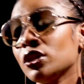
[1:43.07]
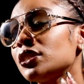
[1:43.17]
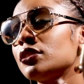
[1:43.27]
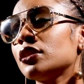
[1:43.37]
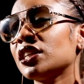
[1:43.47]

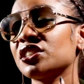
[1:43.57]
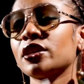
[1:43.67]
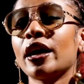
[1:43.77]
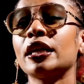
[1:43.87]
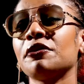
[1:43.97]
not
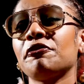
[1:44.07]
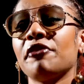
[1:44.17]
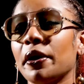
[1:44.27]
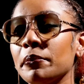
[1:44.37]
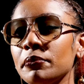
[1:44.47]
necessarily
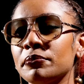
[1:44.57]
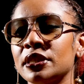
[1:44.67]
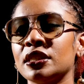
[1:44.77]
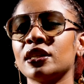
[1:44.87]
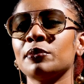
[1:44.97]
fame,
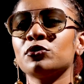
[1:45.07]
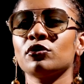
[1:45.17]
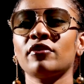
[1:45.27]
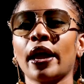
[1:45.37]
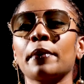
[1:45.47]
but in terms
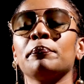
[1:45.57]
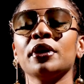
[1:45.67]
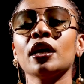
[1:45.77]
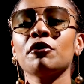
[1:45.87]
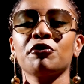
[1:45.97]
of like
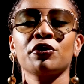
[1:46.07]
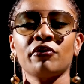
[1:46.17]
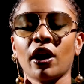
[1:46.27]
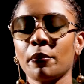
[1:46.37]
being in front of a